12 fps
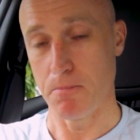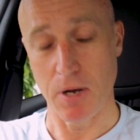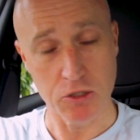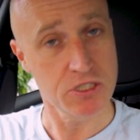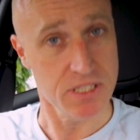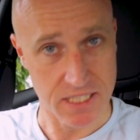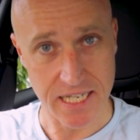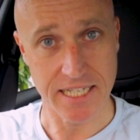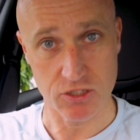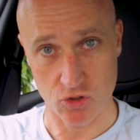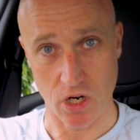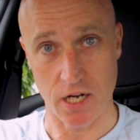Most of
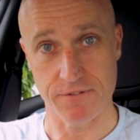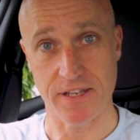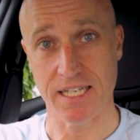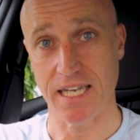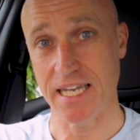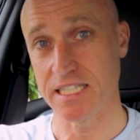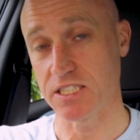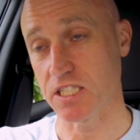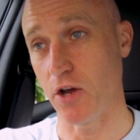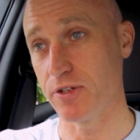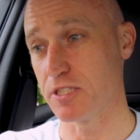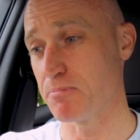today's driving
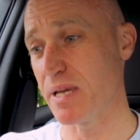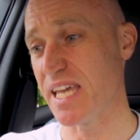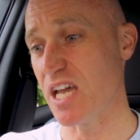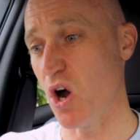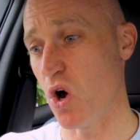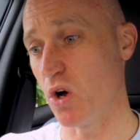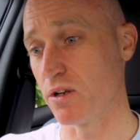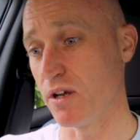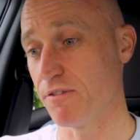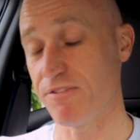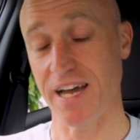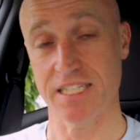is going to be
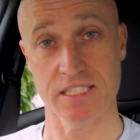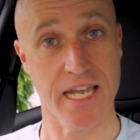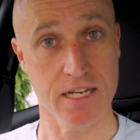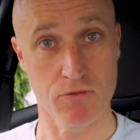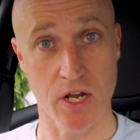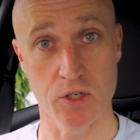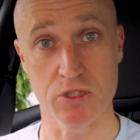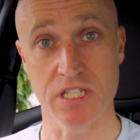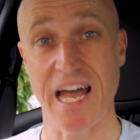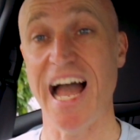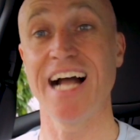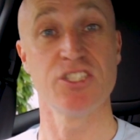on fast A
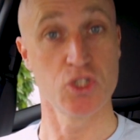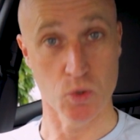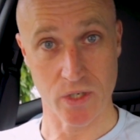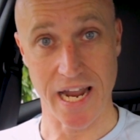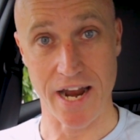roads and dual